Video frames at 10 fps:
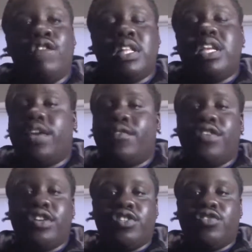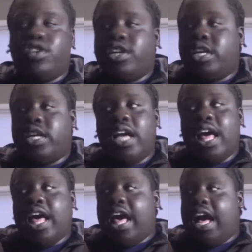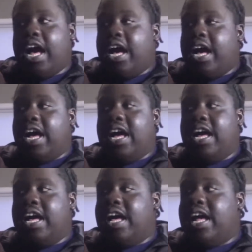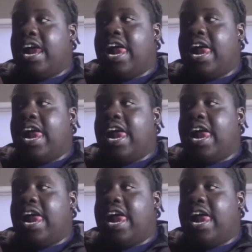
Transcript: really in for a treat. I